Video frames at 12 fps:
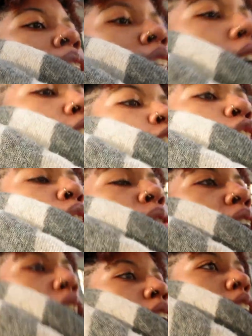massage
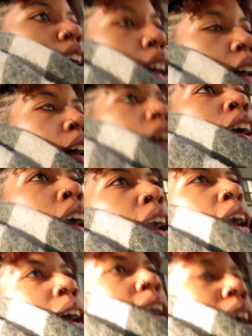3.
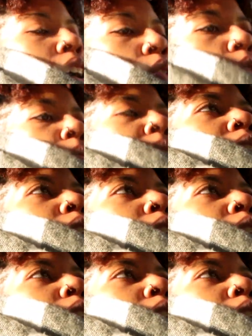And we'll be